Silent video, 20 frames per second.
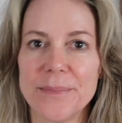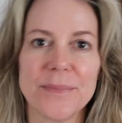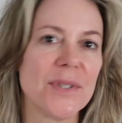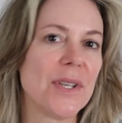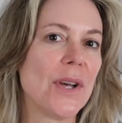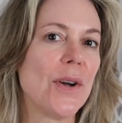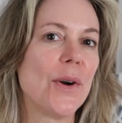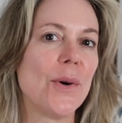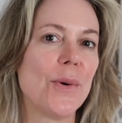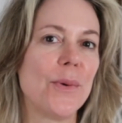
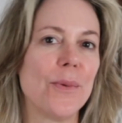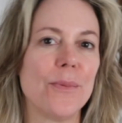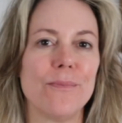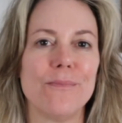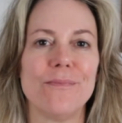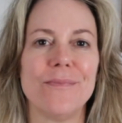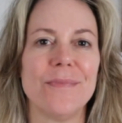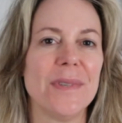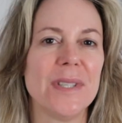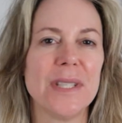So,
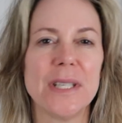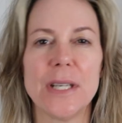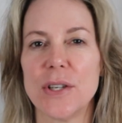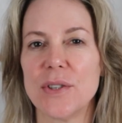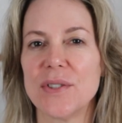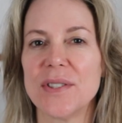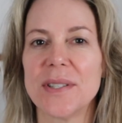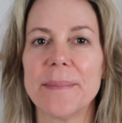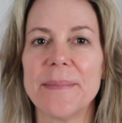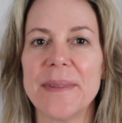you
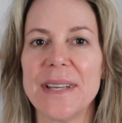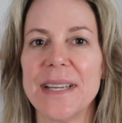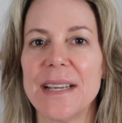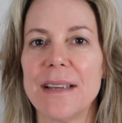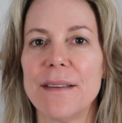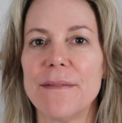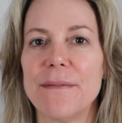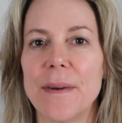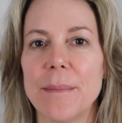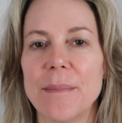know, something
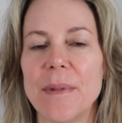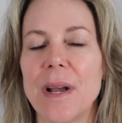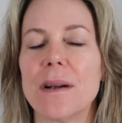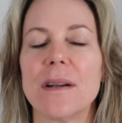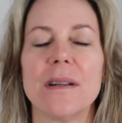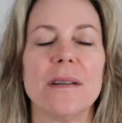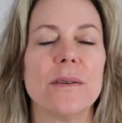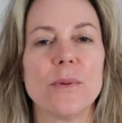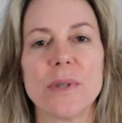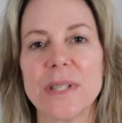if I'm
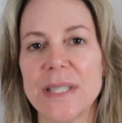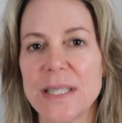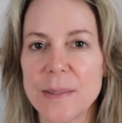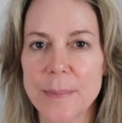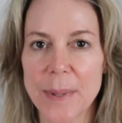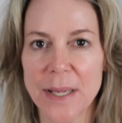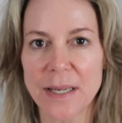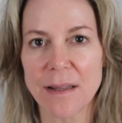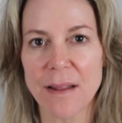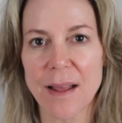not going to really
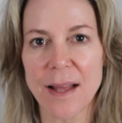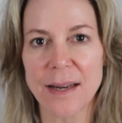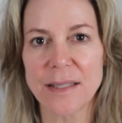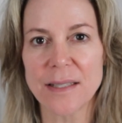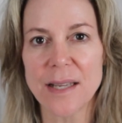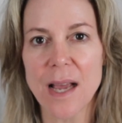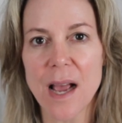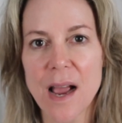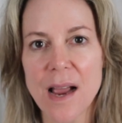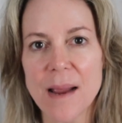spend a lot
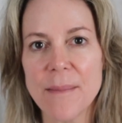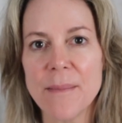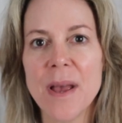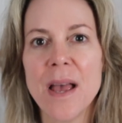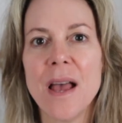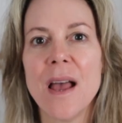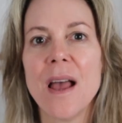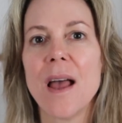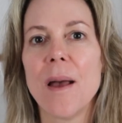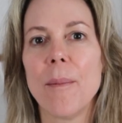of
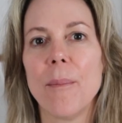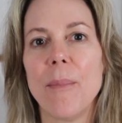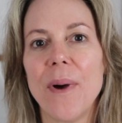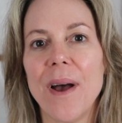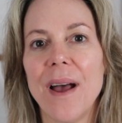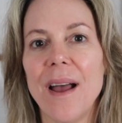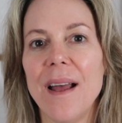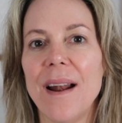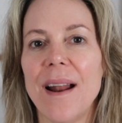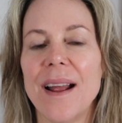time,
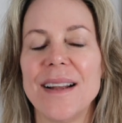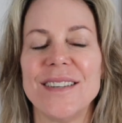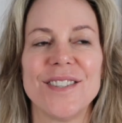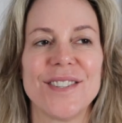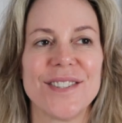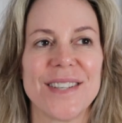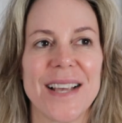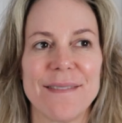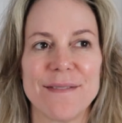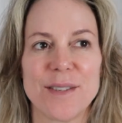but I
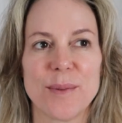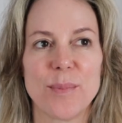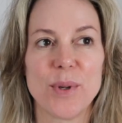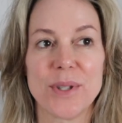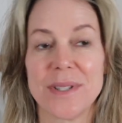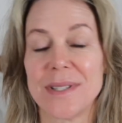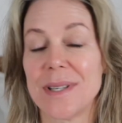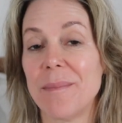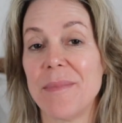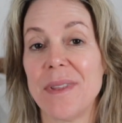just have to
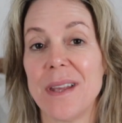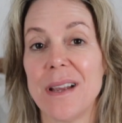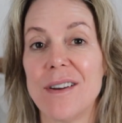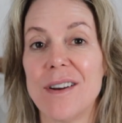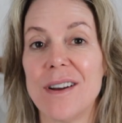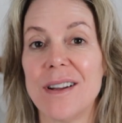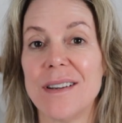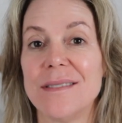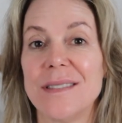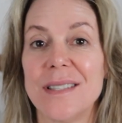put something
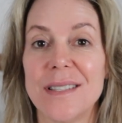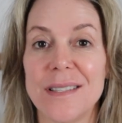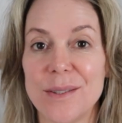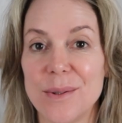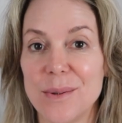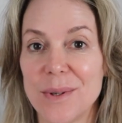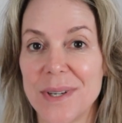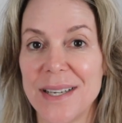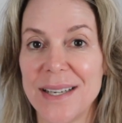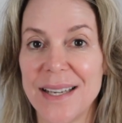on
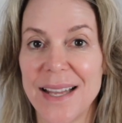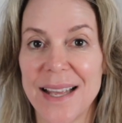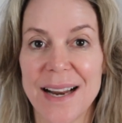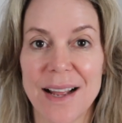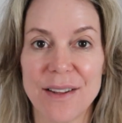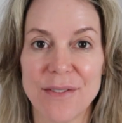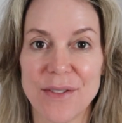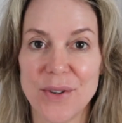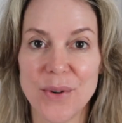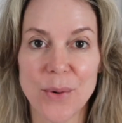to get
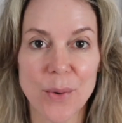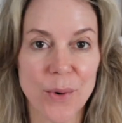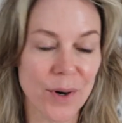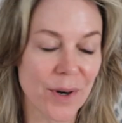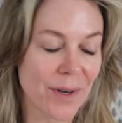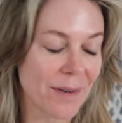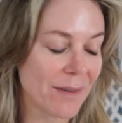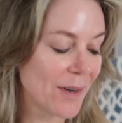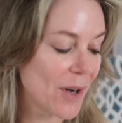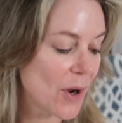out the
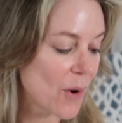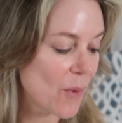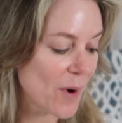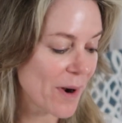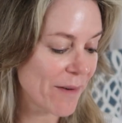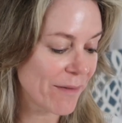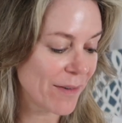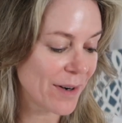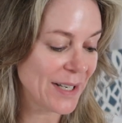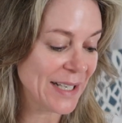door and go
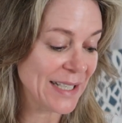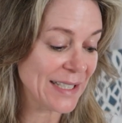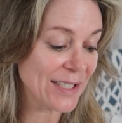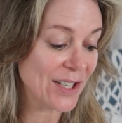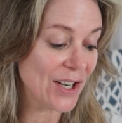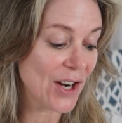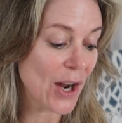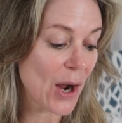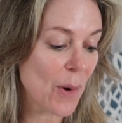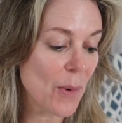wherever I need
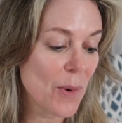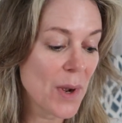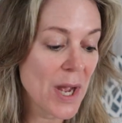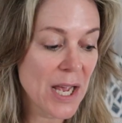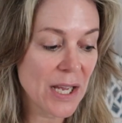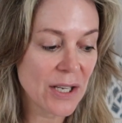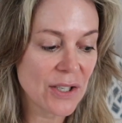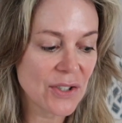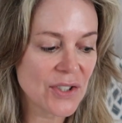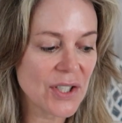to go.
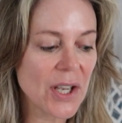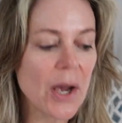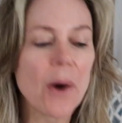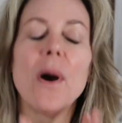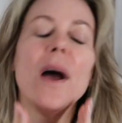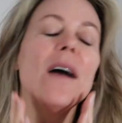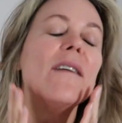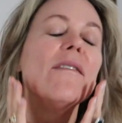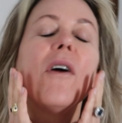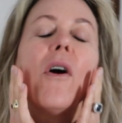
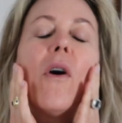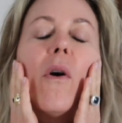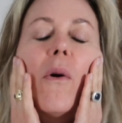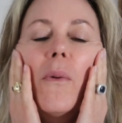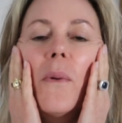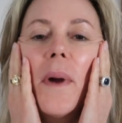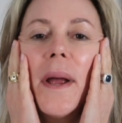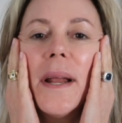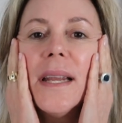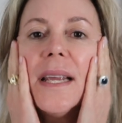So I've
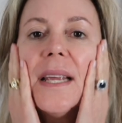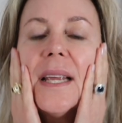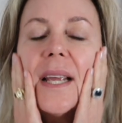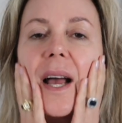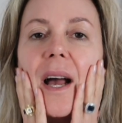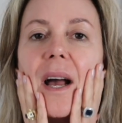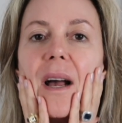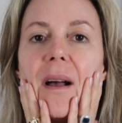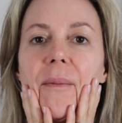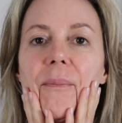
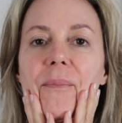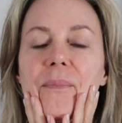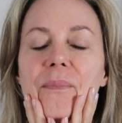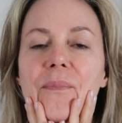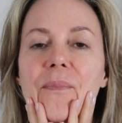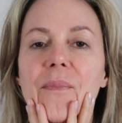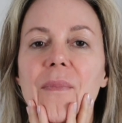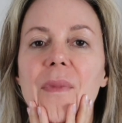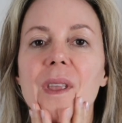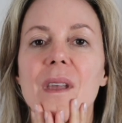already,
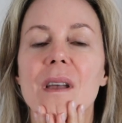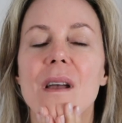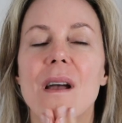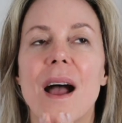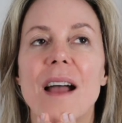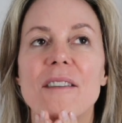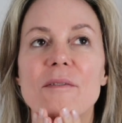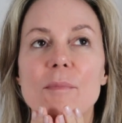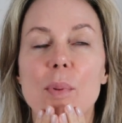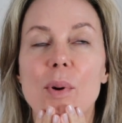
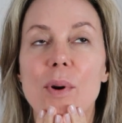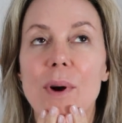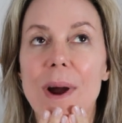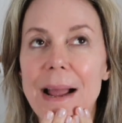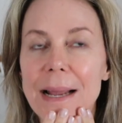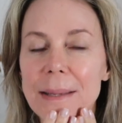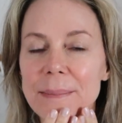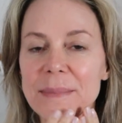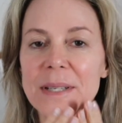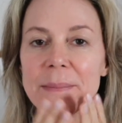I've
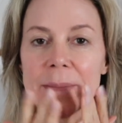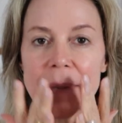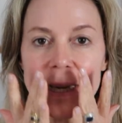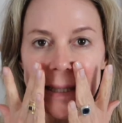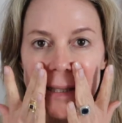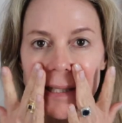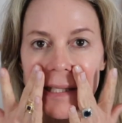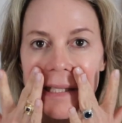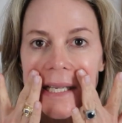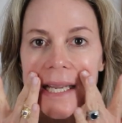primed
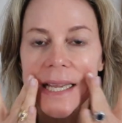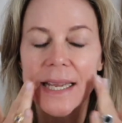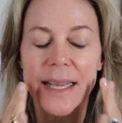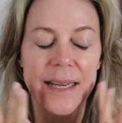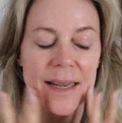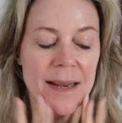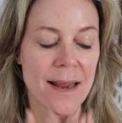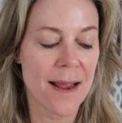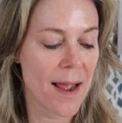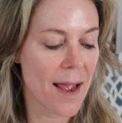my
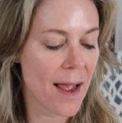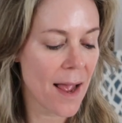skin.